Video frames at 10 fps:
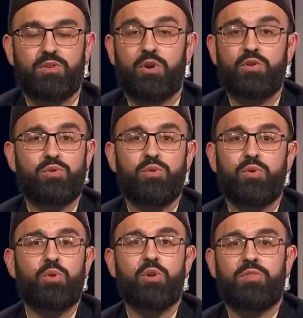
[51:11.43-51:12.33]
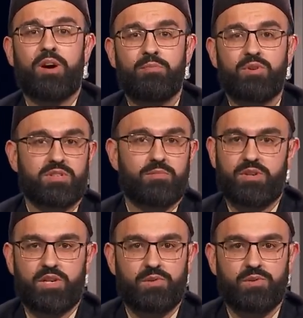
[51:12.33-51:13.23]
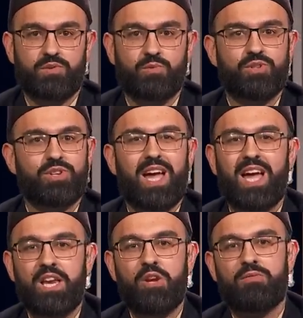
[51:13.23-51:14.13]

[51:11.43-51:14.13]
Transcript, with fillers: Go through all of our books and materials, watch any